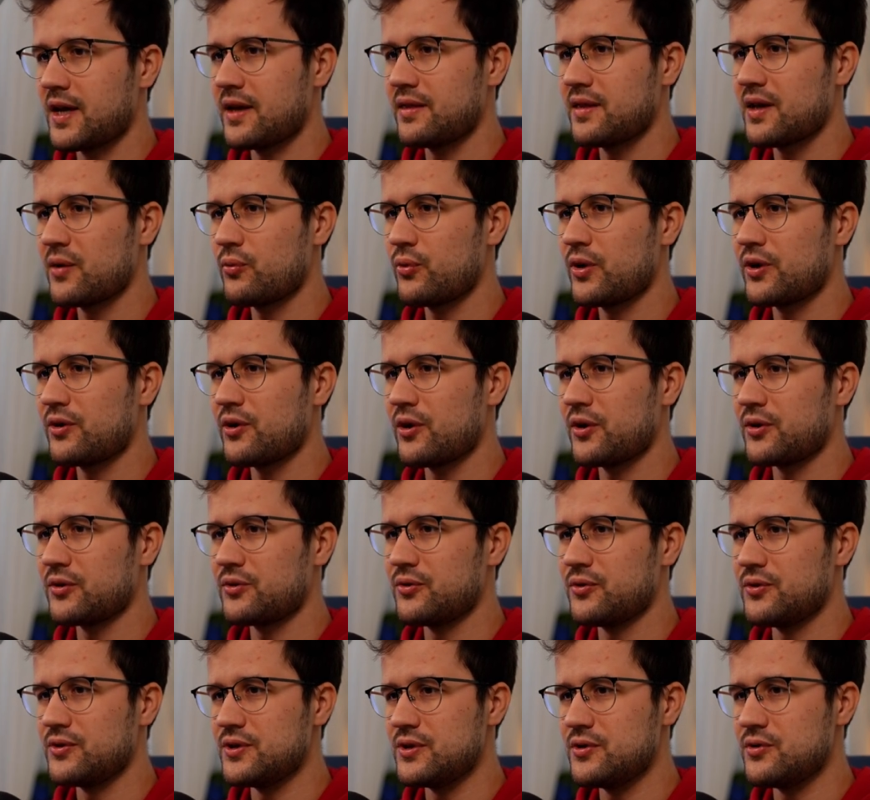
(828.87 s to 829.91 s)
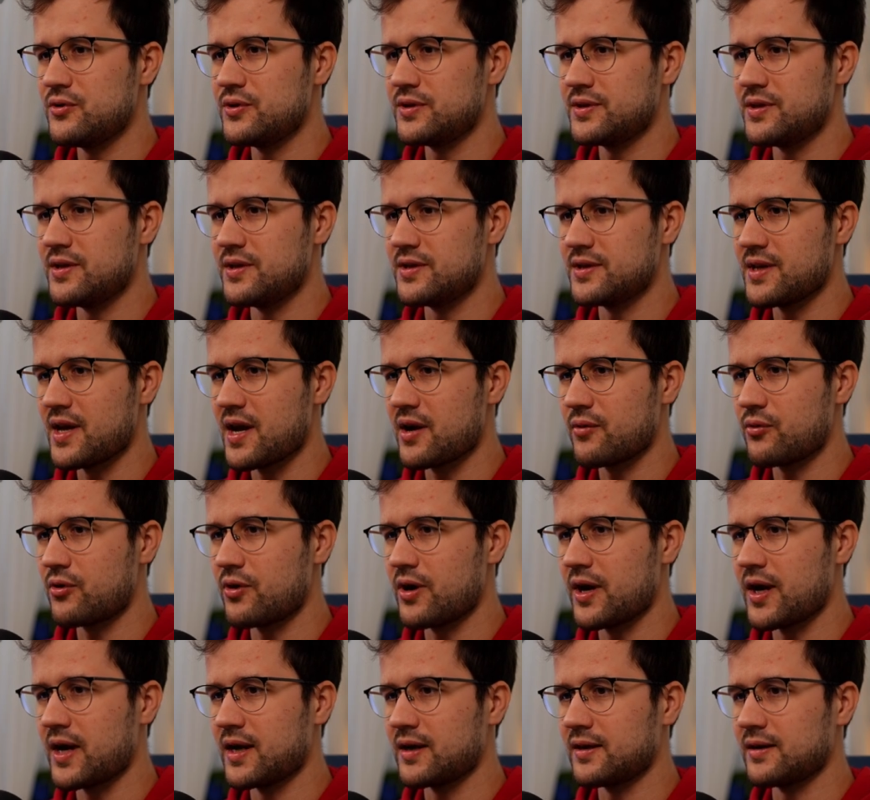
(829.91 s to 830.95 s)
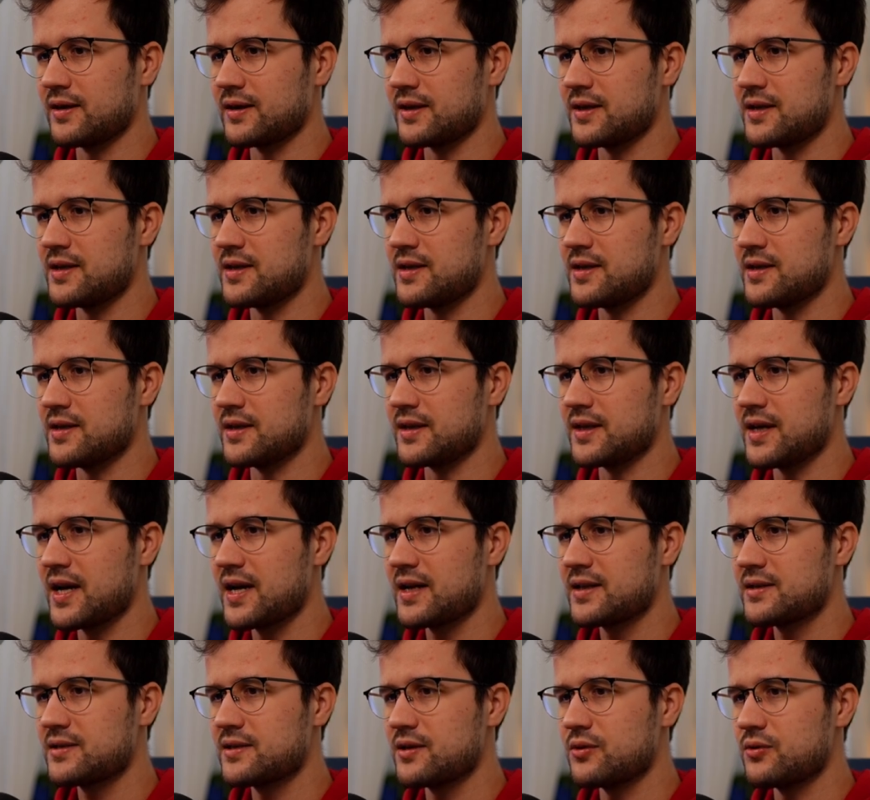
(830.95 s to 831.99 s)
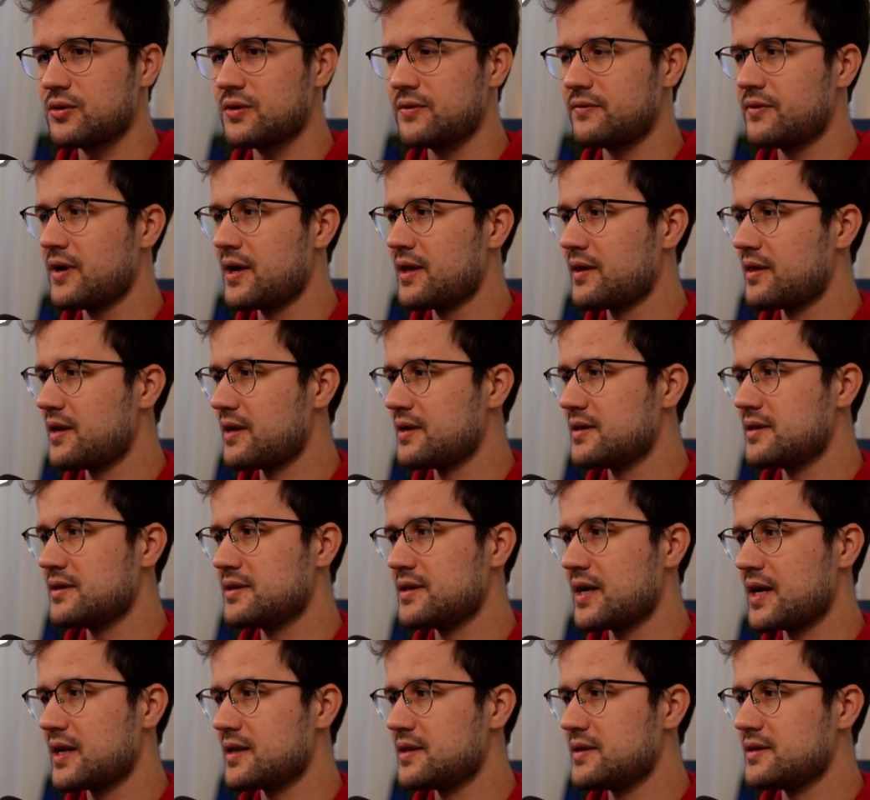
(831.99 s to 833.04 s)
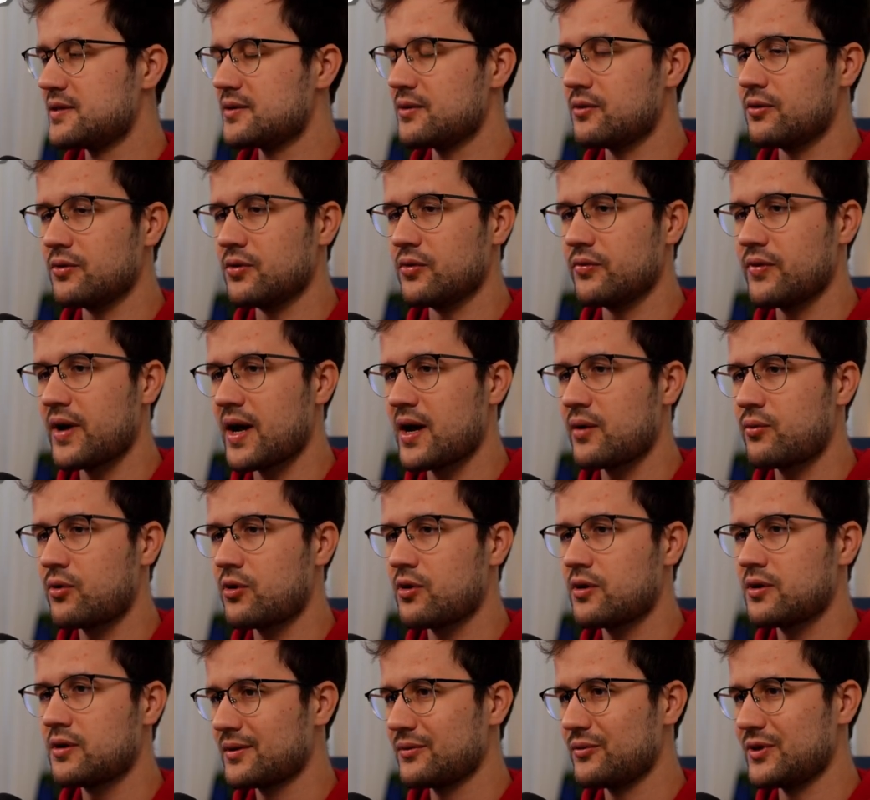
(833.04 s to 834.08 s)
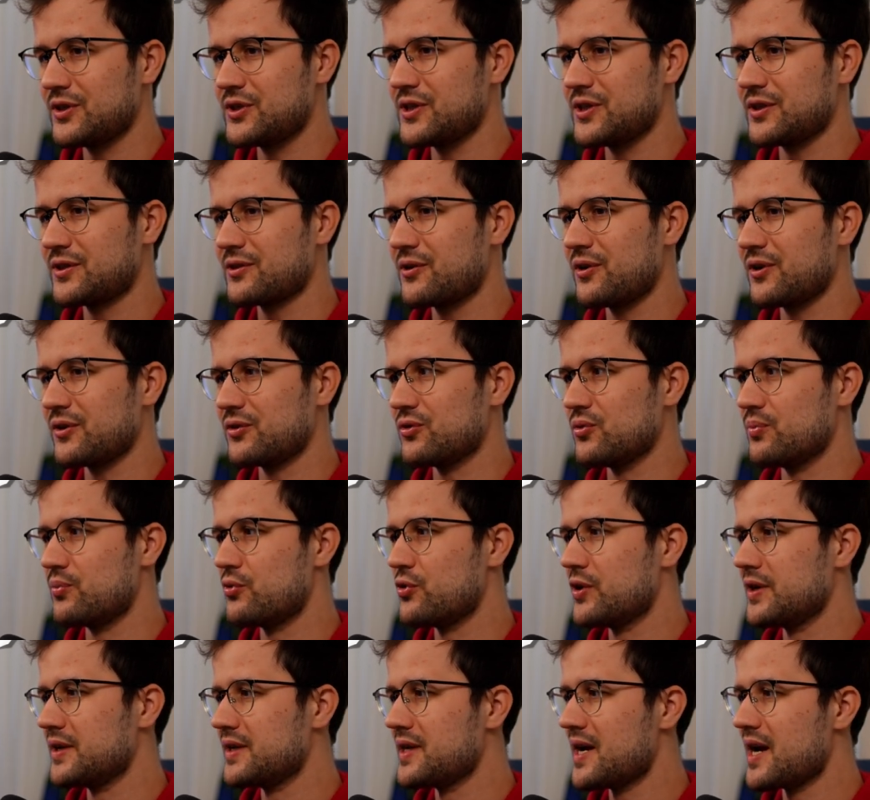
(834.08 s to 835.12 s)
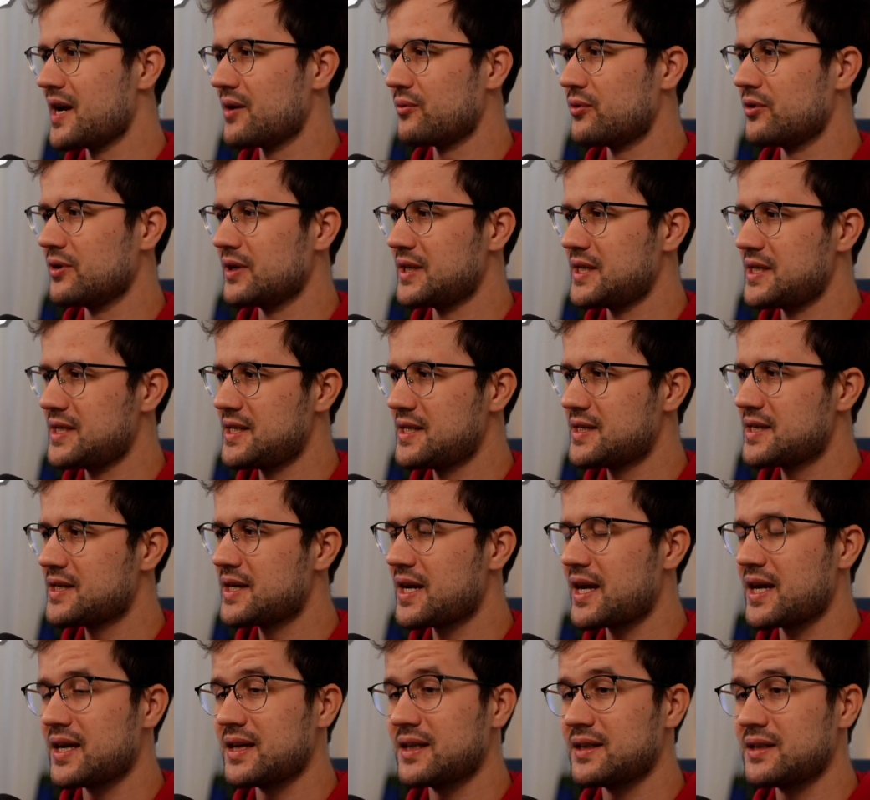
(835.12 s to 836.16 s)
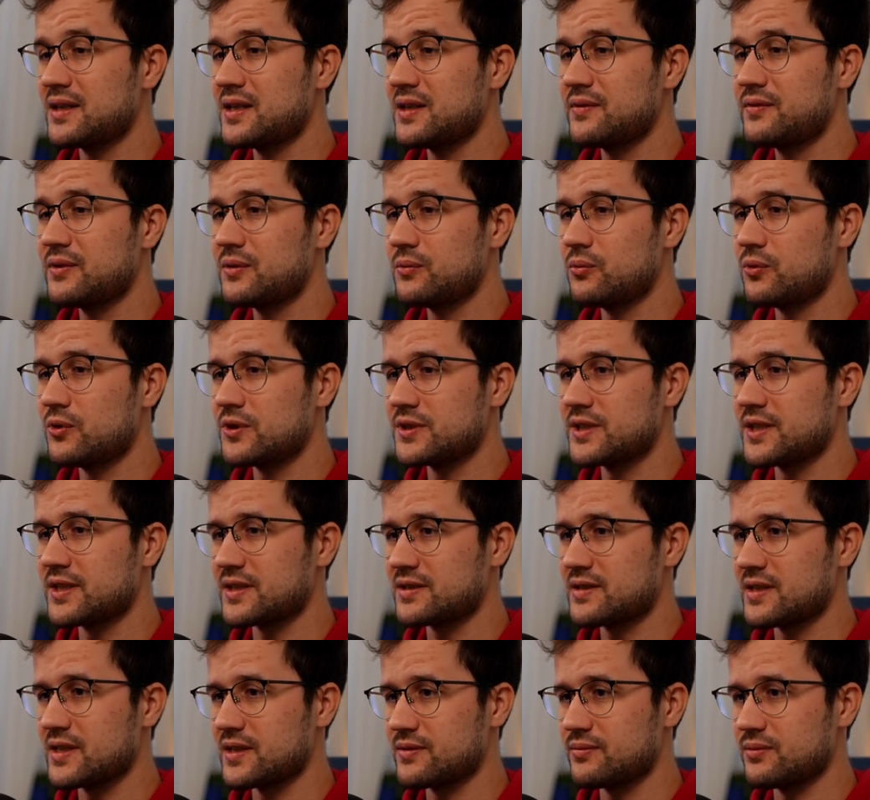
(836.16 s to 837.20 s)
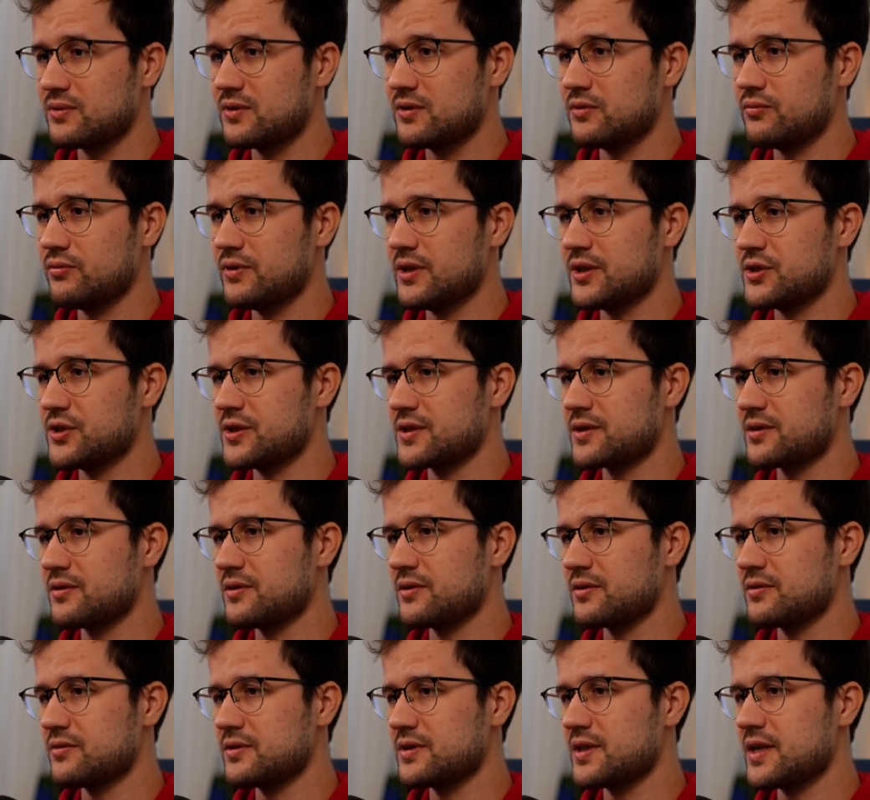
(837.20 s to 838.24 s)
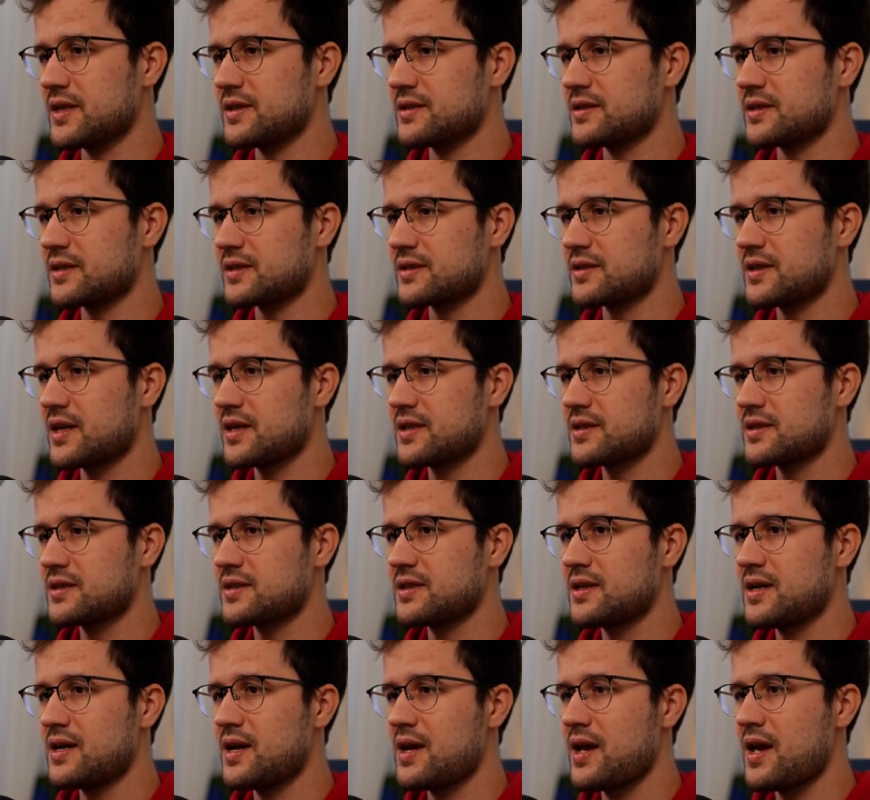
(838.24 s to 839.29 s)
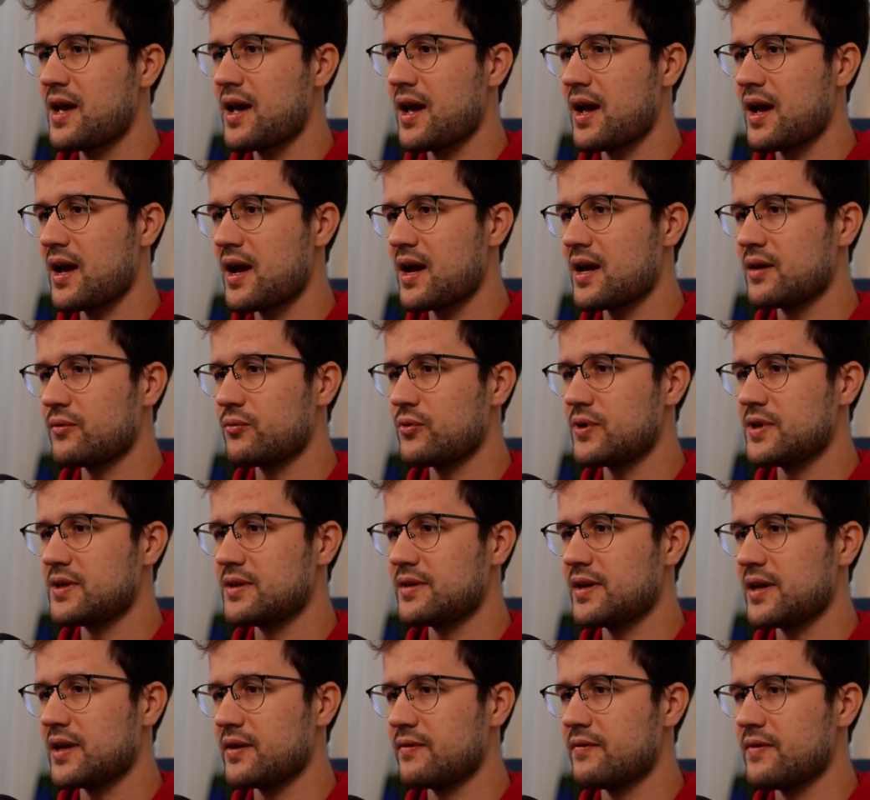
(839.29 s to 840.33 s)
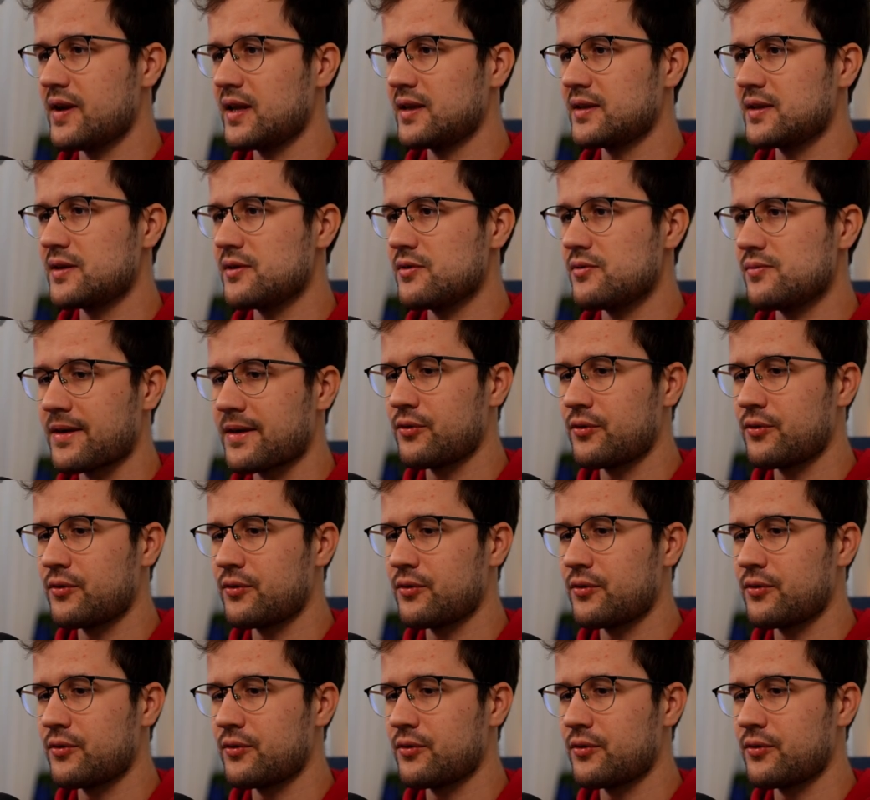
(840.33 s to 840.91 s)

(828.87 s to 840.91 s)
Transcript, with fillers: And then we're going to use this error handling here again. So if there is any sort of error, we're just going to print the error here. And if it was successful, we are just going to say success and we say value.